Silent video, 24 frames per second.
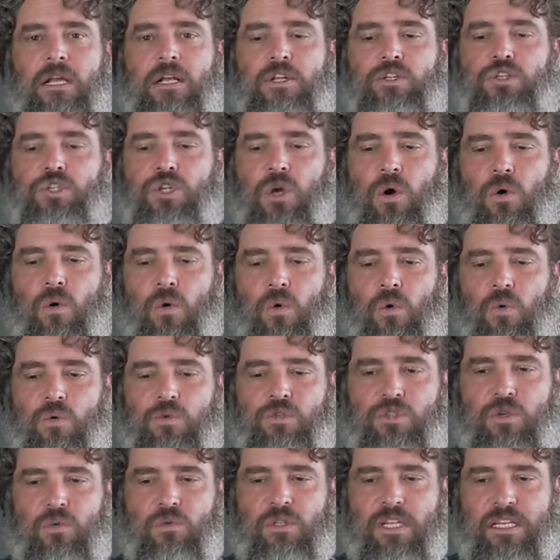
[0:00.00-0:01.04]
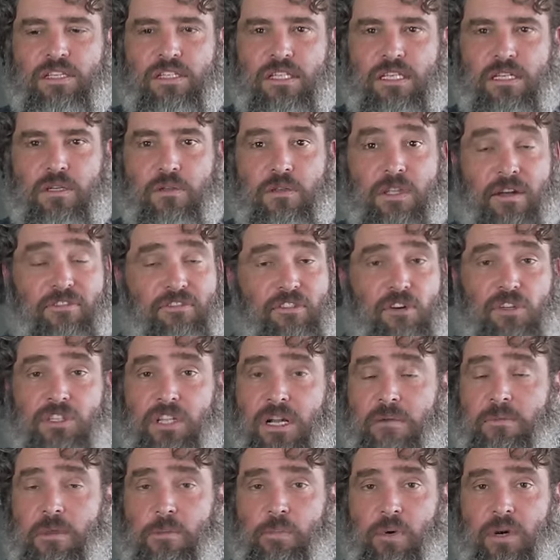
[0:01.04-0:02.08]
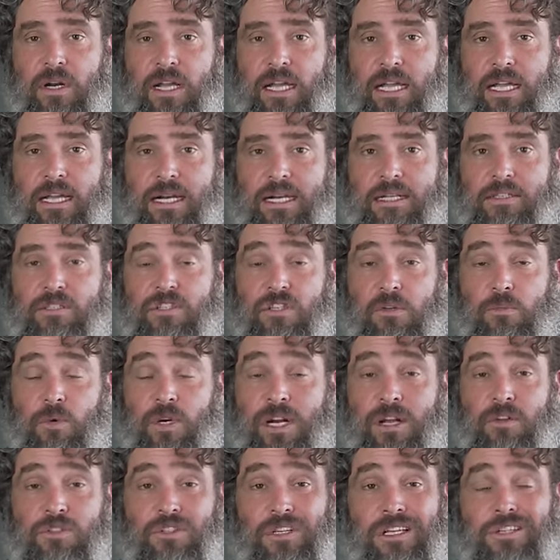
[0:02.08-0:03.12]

So listen, the first time you put a hit in someone else,